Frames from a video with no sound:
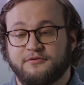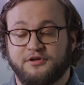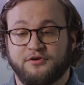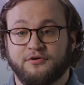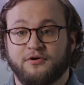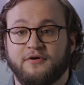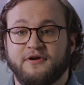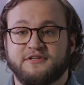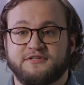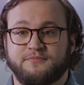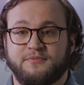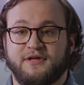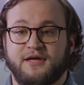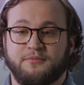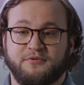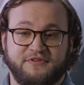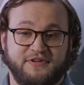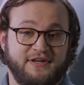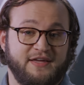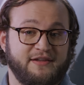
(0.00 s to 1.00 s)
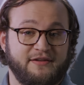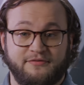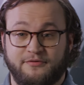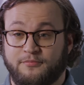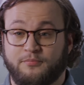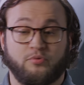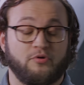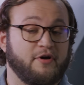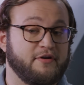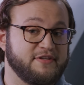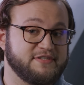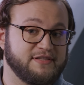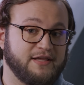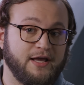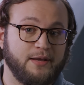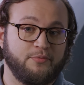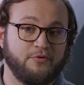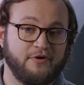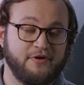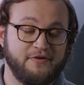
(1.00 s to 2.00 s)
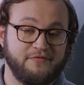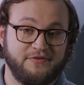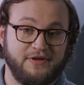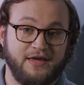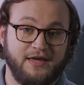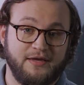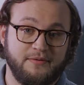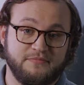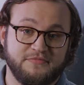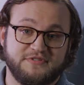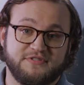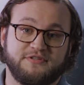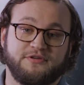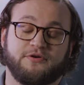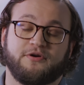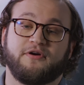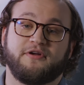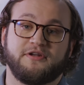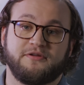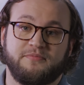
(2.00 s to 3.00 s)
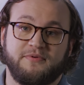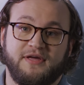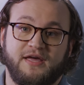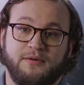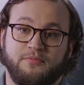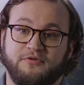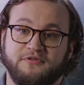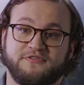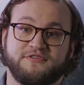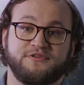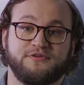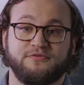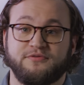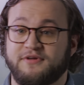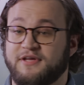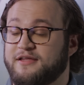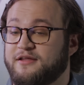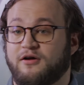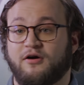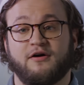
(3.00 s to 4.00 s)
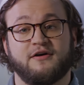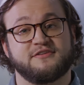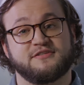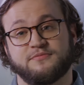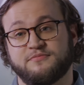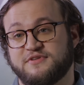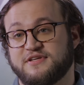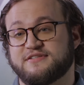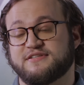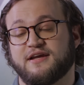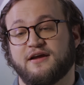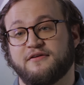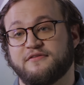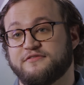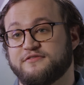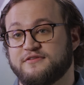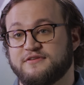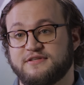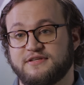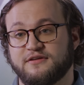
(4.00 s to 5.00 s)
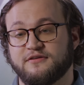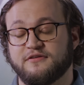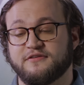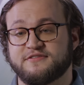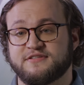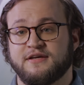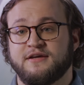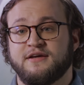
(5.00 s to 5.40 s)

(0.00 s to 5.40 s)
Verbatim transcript: You're going to be able to get the broadest library of games. You're going to be able to get awesome discounts and deals.